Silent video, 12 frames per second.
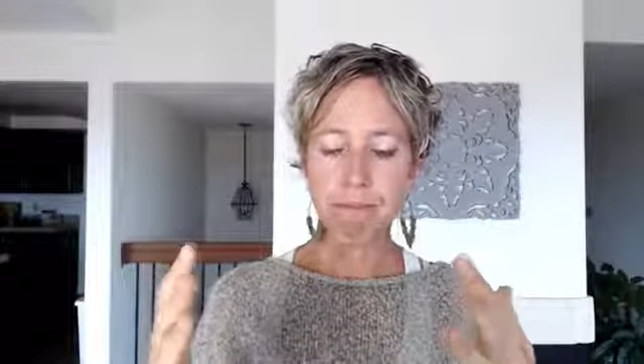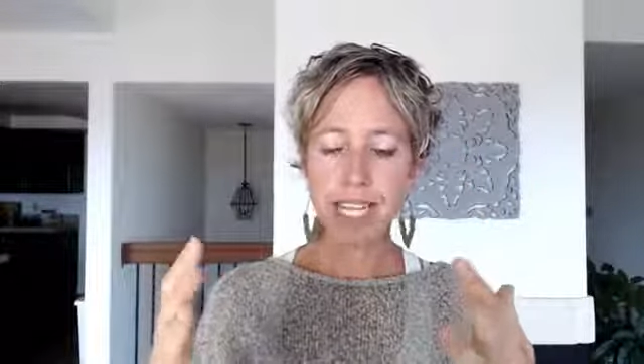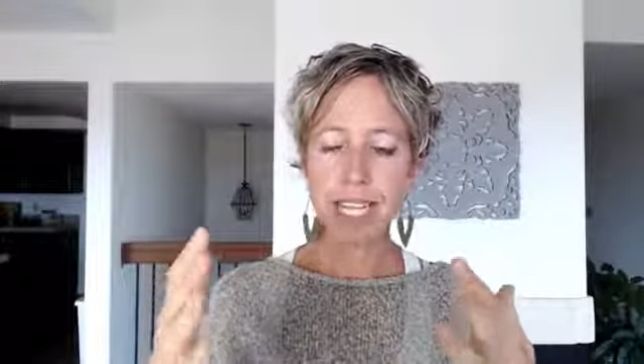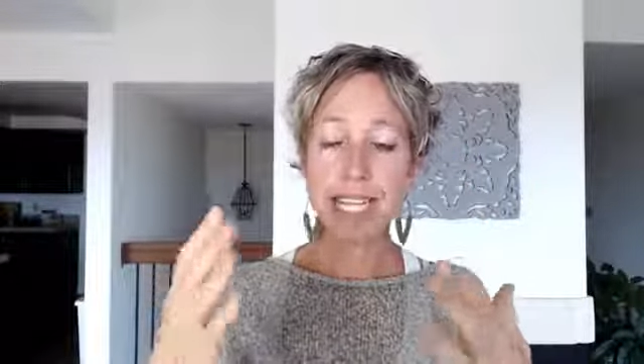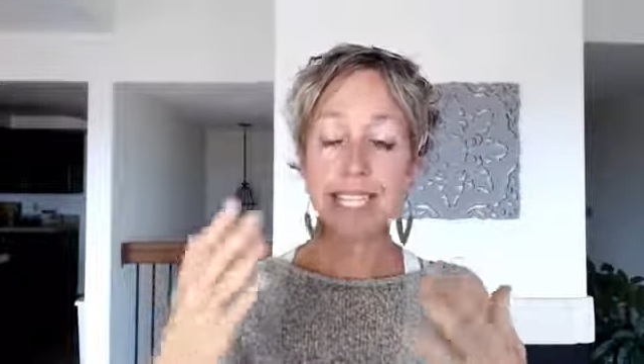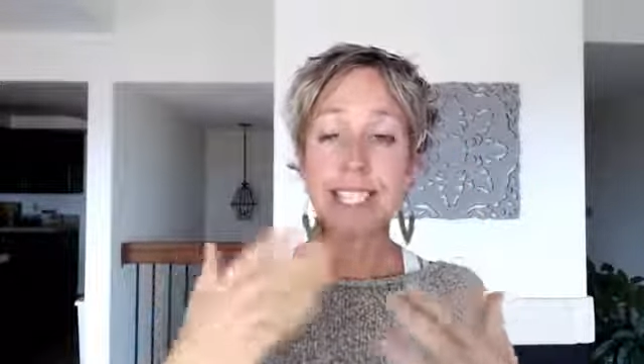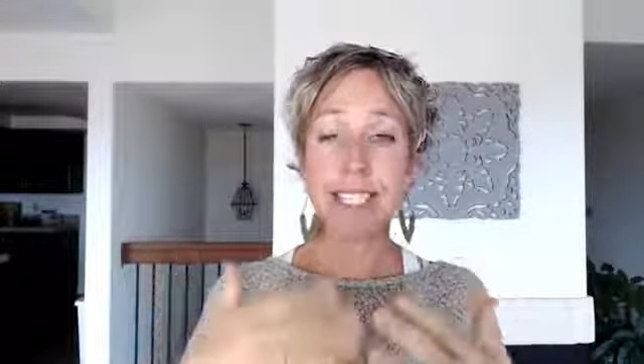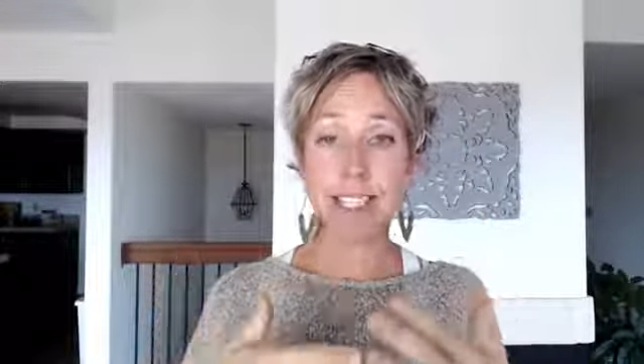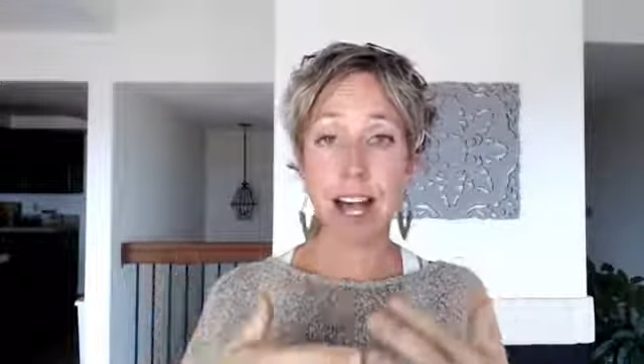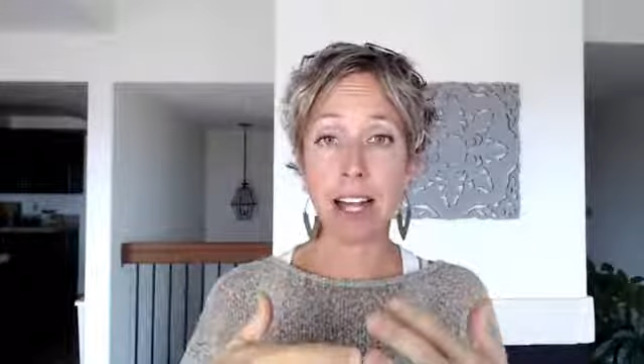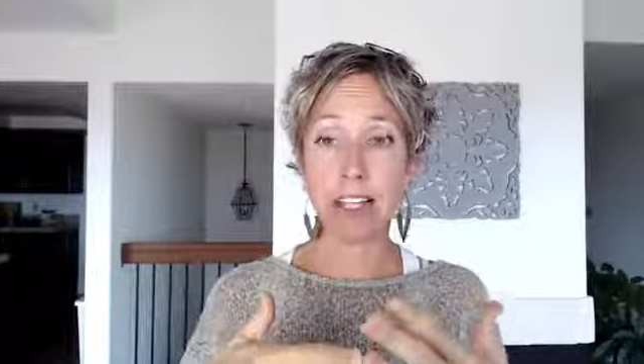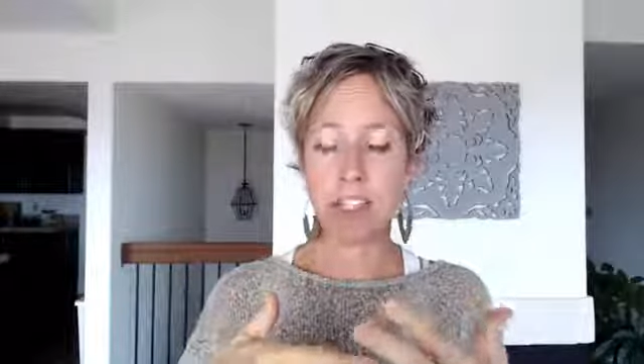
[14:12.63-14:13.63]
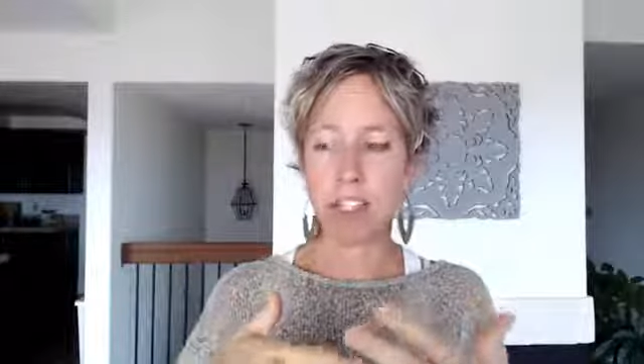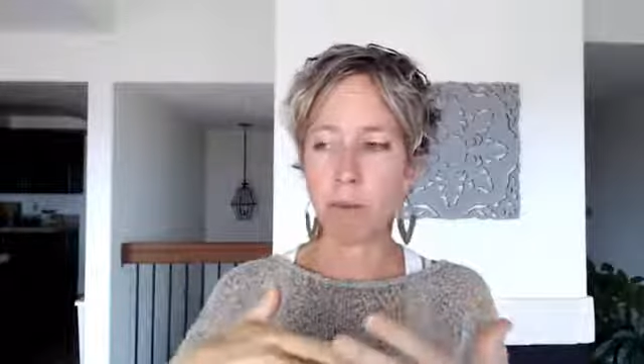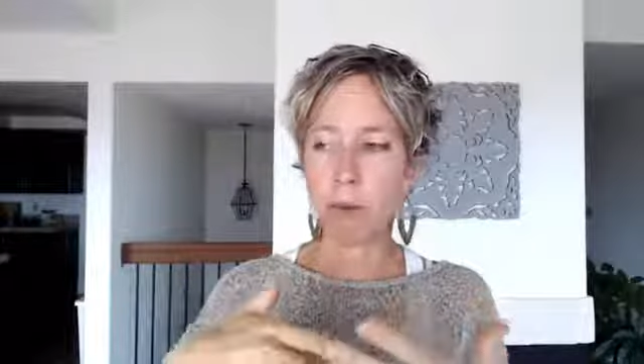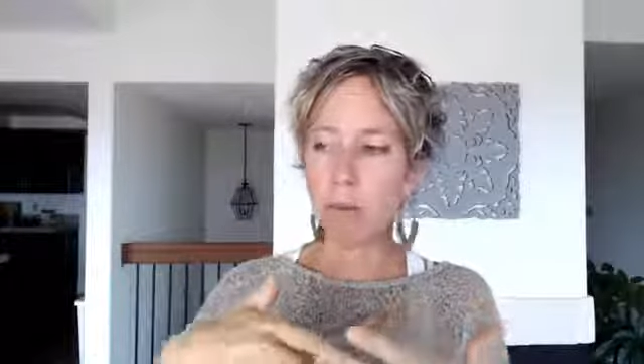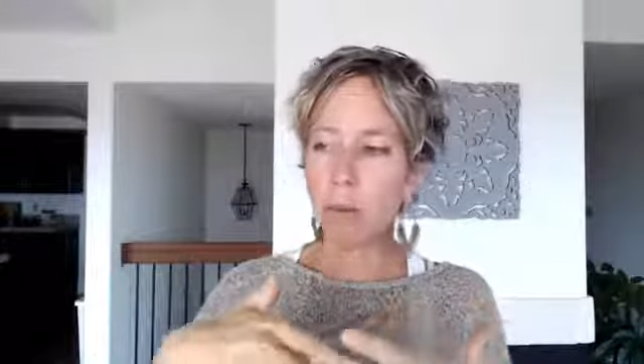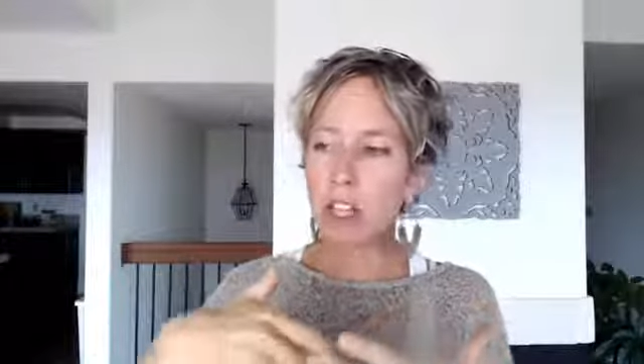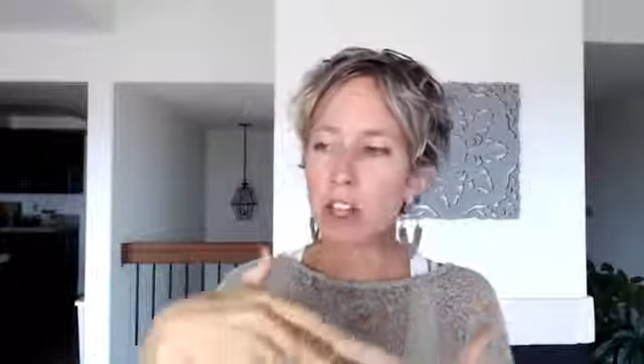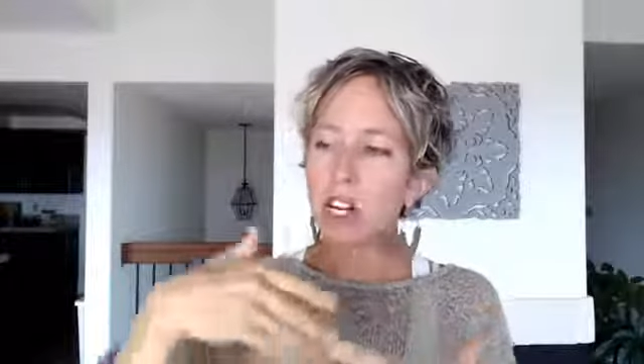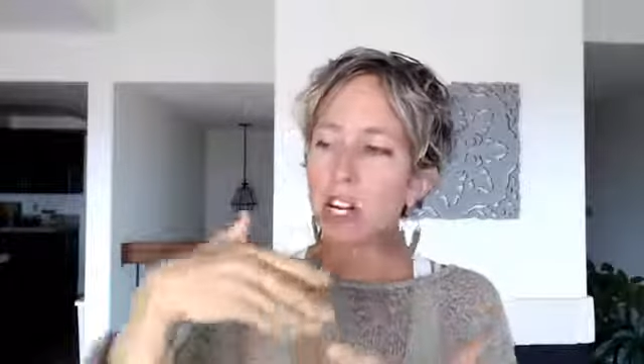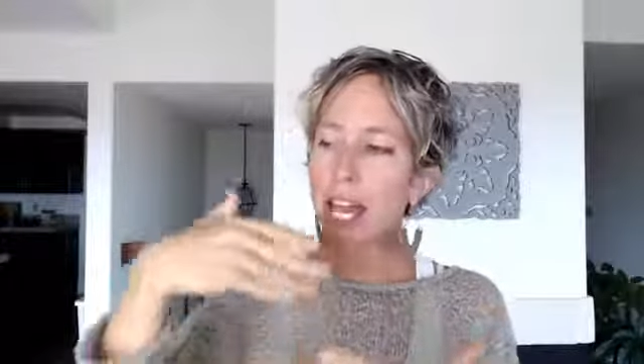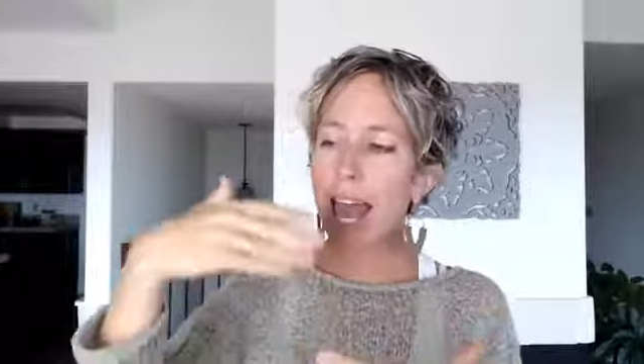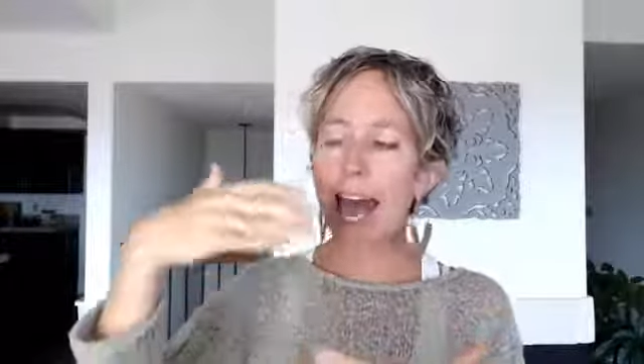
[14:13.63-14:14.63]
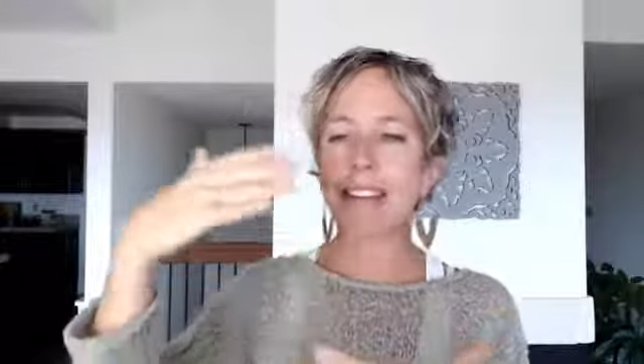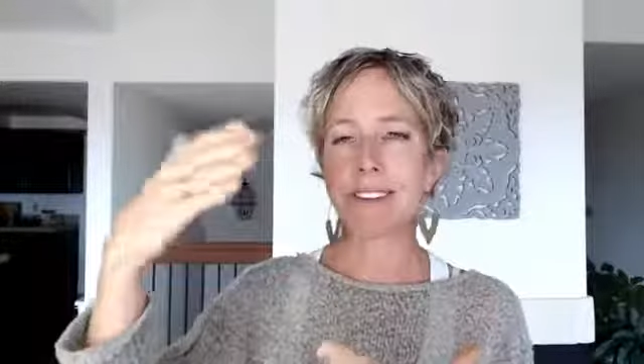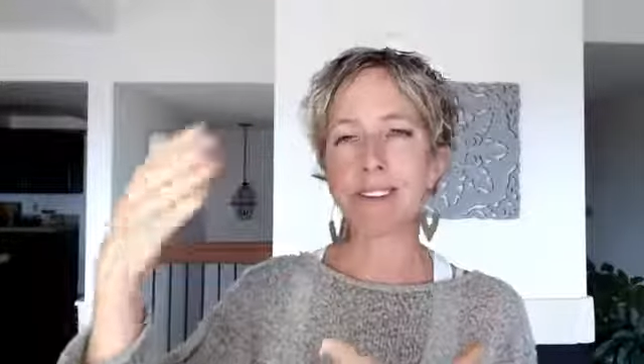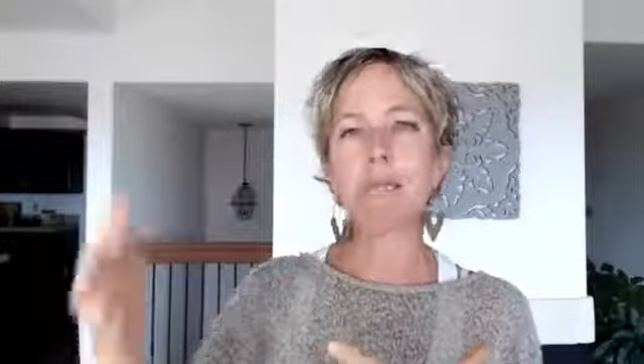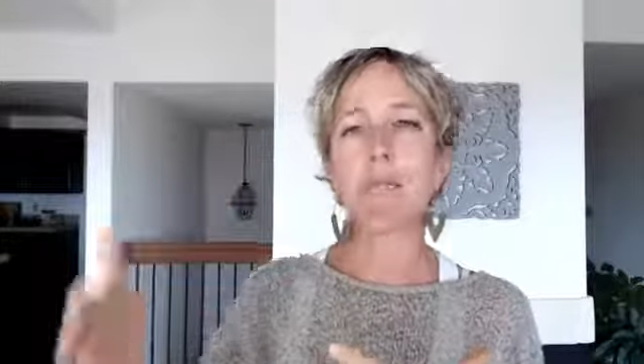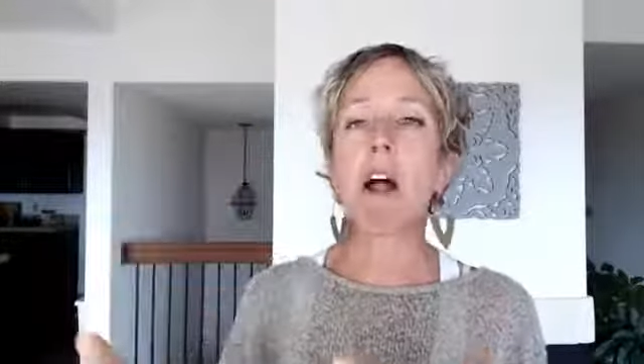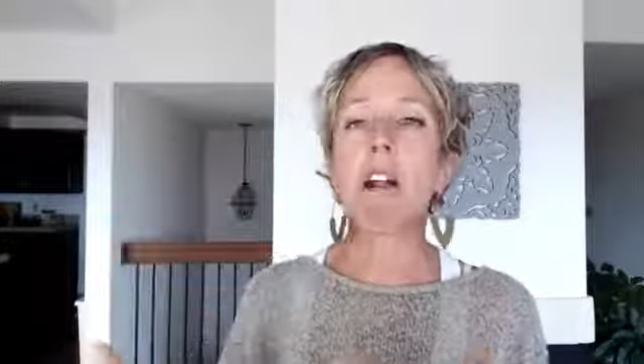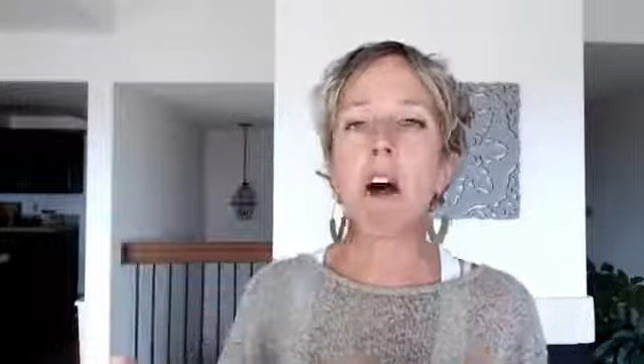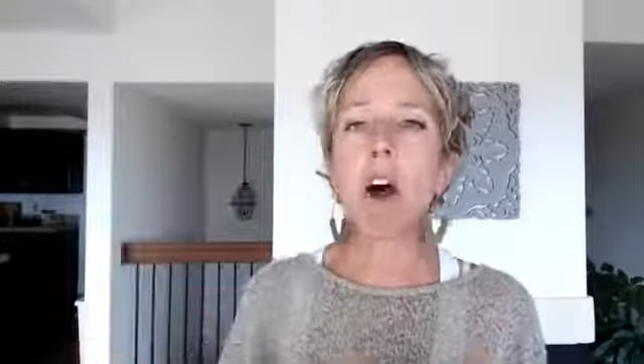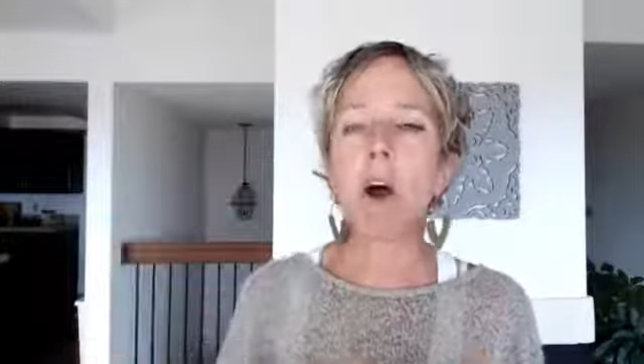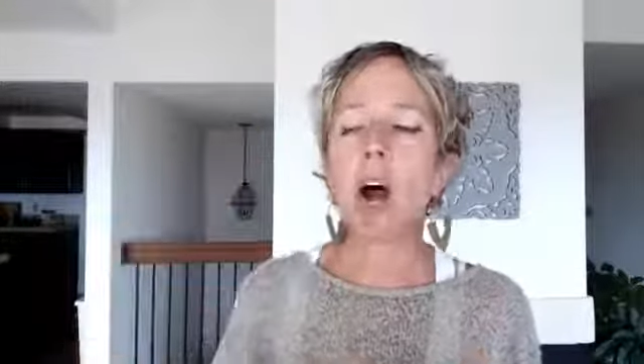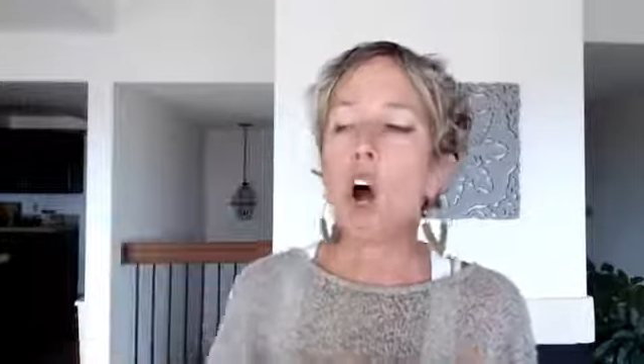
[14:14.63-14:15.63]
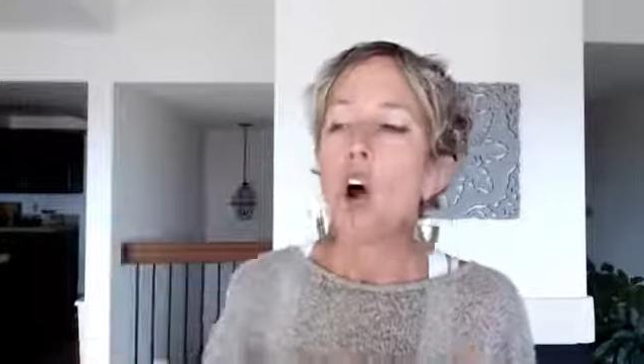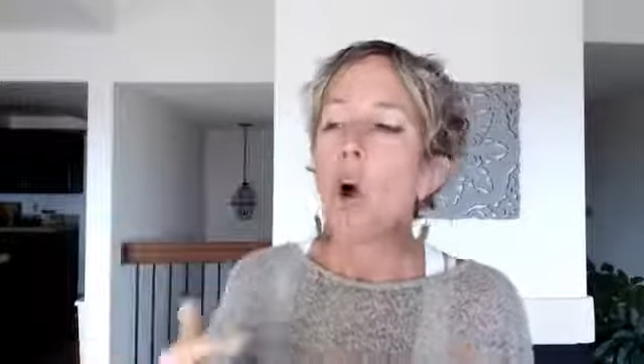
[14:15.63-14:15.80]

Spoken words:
is such that when we look at tomorrow,